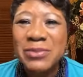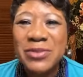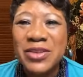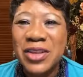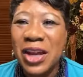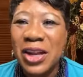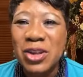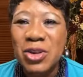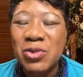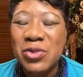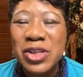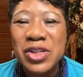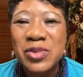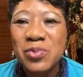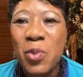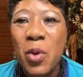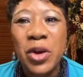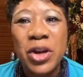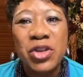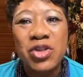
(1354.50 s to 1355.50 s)
I'm telling you
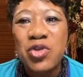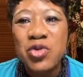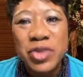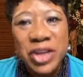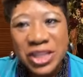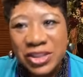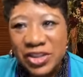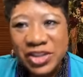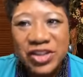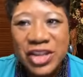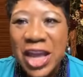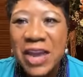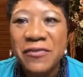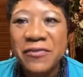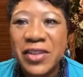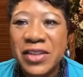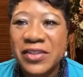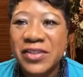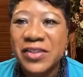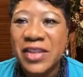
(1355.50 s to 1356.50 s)
this morning, you can
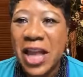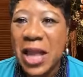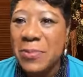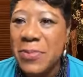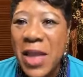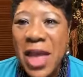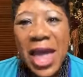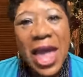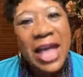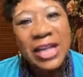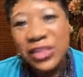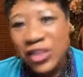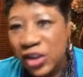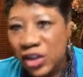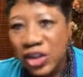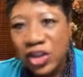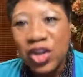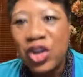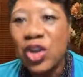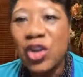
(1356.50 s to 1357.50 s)
safely say and
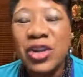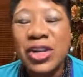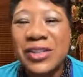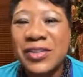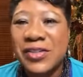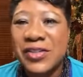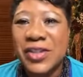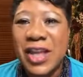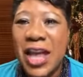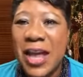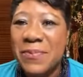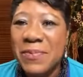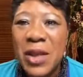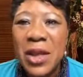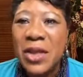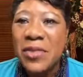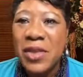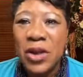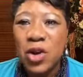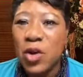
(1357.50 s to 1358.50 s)
securely
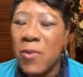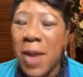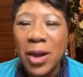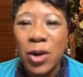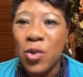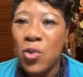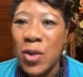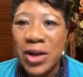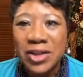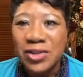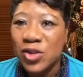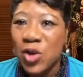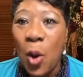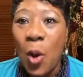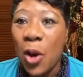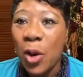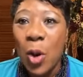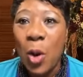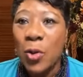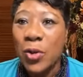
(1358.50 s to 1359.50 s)
say that no matter what
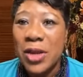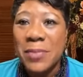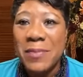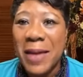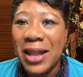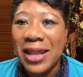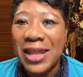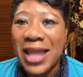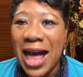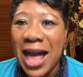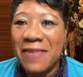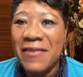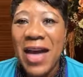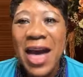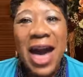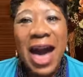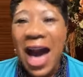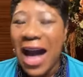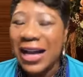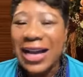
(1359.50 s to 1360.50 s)
is going on in my
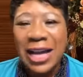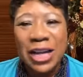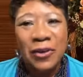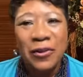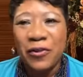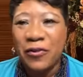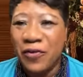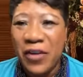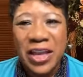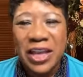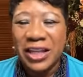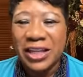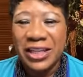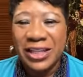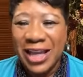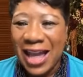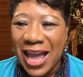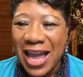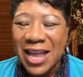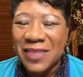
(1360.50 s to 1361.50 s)
life, I got a
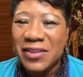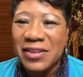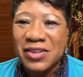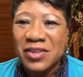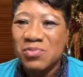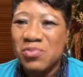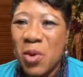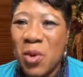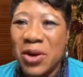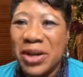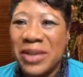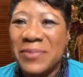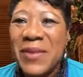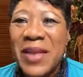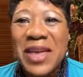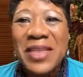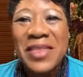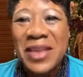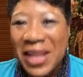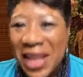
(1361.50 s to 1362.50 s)
feeling, hey, this
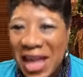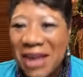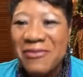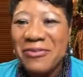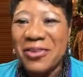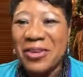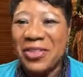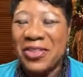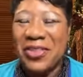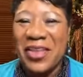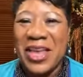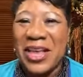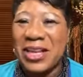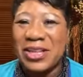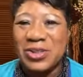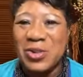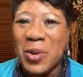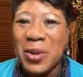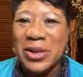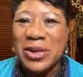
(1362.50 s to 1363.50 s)
morning that
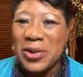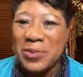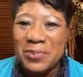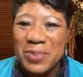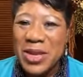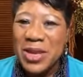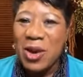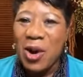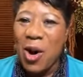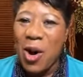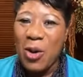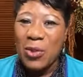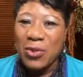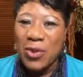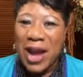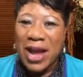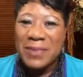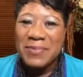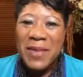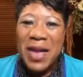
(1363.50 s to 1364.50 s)
everything is going to be
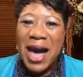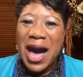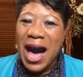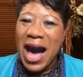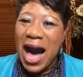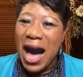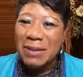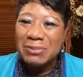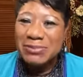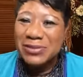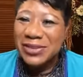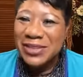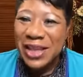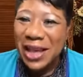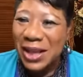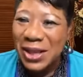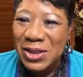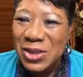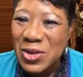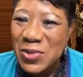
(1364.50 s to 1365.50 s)
all right. I'm
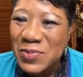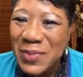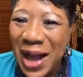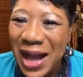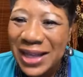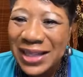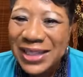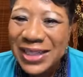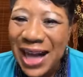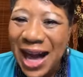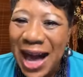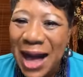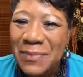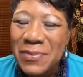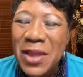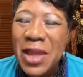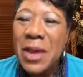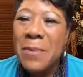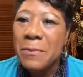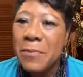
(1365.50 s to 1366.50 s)
telling you, my
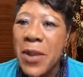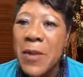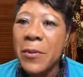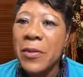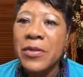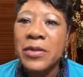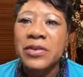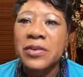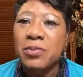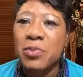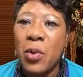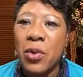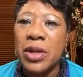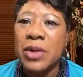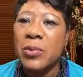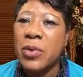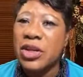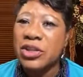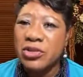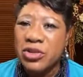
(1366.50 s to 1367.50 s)
God, people this
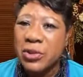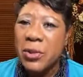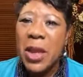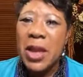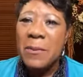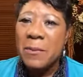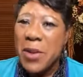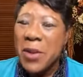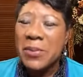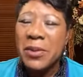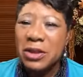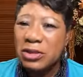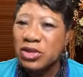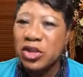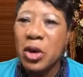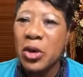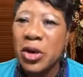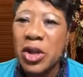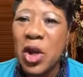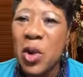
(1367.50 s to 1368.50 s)
morning, we're people
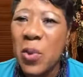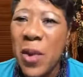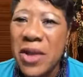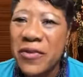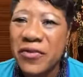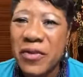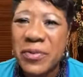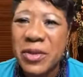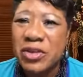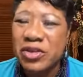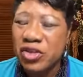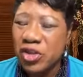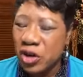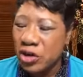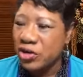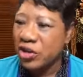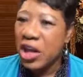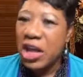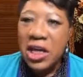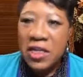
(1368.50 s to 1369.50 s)
are turning away from the
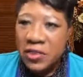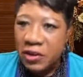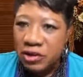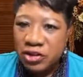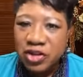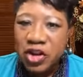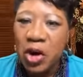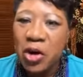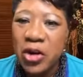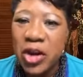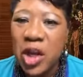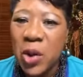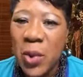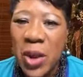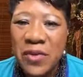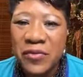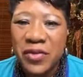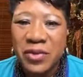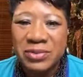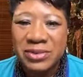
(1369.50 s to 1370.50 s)
church. They're turning
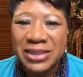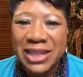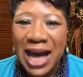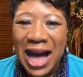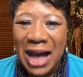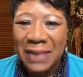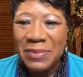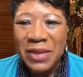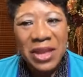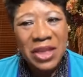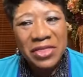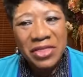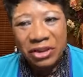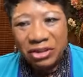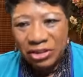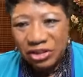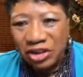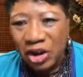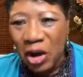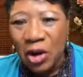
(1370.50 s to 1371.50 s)
away from God.
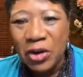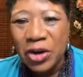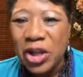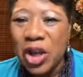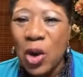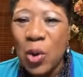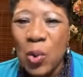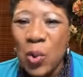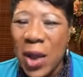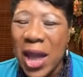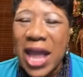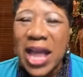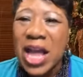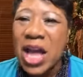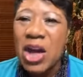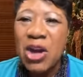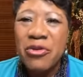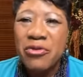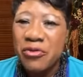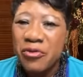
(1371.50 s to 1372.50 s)
They're turning turning
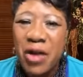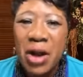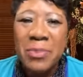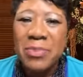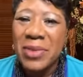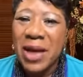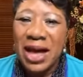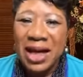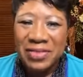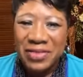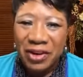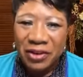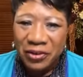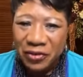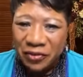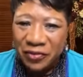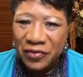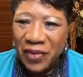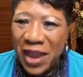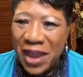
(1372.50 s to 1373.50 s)
away from uh,
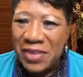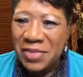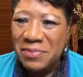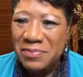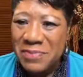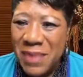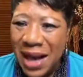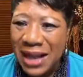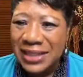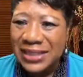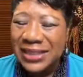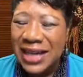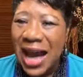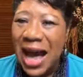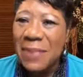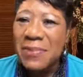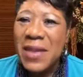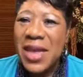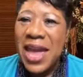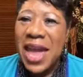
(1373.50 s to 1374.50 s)
their faith. My
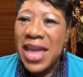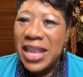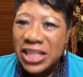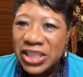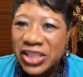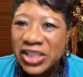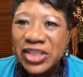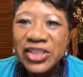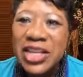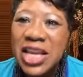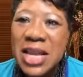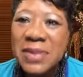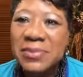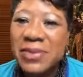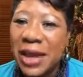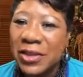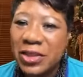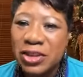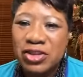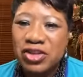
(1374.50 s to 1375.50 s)
God. And it
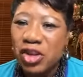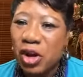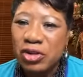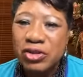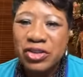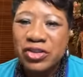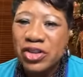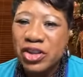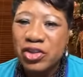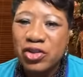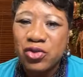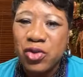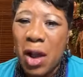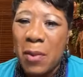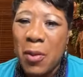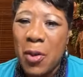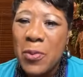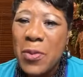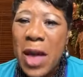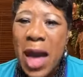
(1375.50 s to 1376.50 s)
seems like the church is in
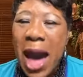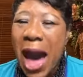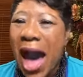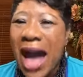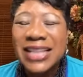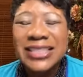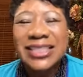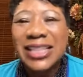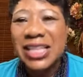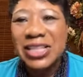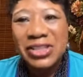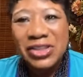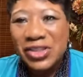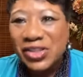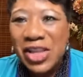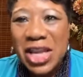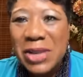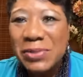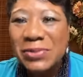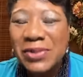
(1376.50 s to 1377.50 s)
trouble. I said it
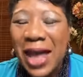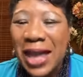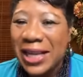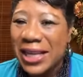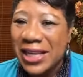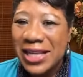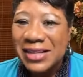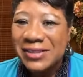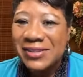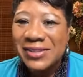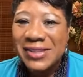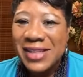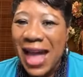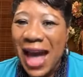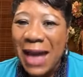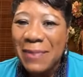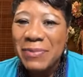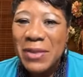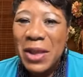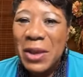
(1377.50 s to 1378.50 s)
seems like it. It's
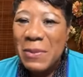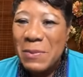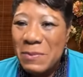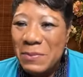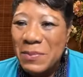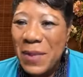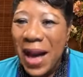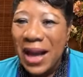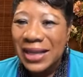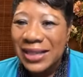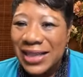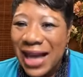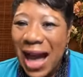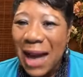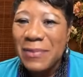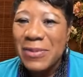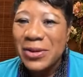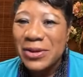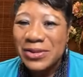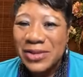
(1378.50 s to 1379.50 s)
not. My
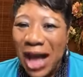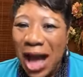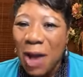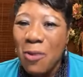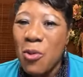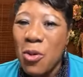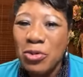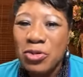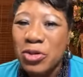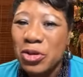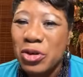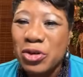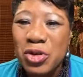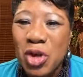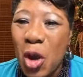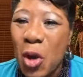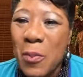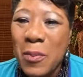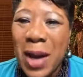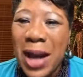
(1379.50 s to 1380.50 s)
God, because I want you
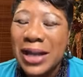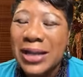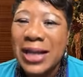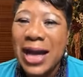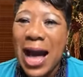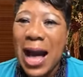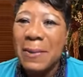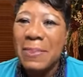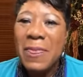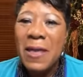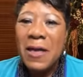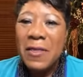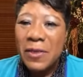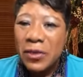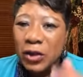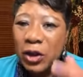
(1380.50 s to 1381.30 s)
to know, my God,